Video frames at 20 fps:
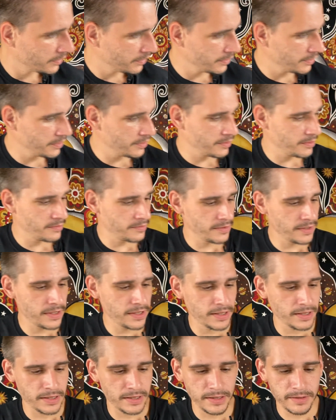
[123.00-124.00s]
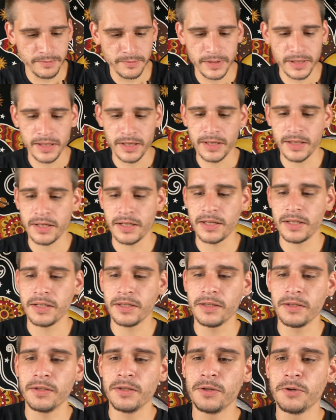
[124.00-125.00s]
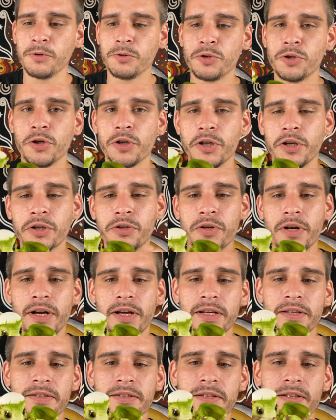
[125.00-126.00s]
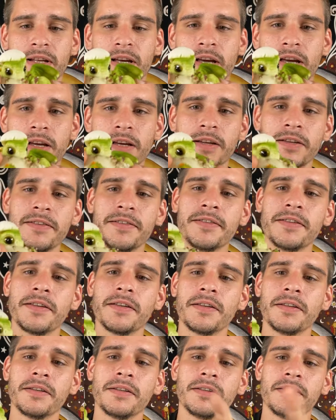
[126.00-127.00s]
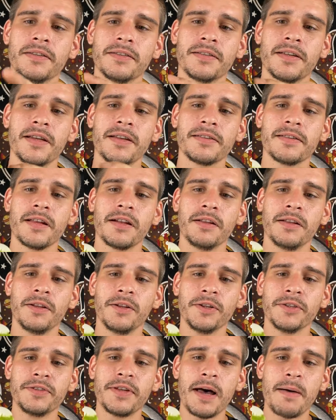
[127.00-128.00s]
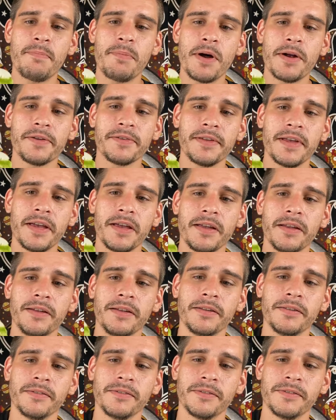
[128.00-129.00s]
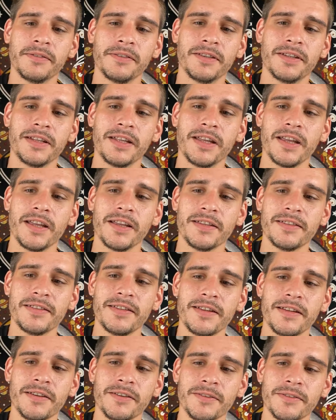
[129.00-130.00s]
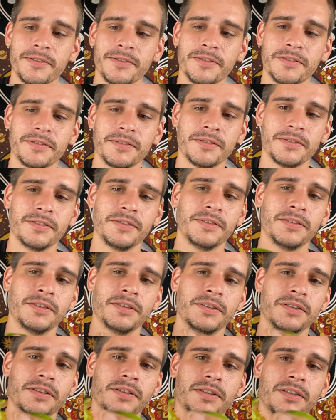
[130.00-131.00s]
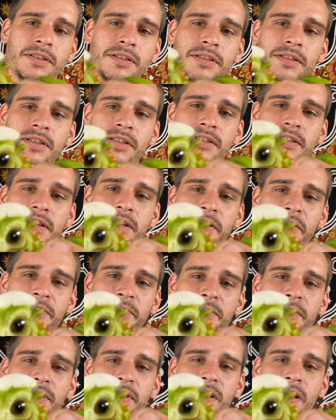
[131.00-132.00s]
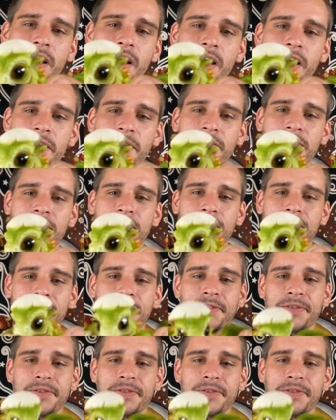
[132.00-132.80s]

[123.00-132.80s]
All right, and then we got the little chunky dragons in the eggs. This guy's got a little top on his head, the egg still. Detail through the eyes.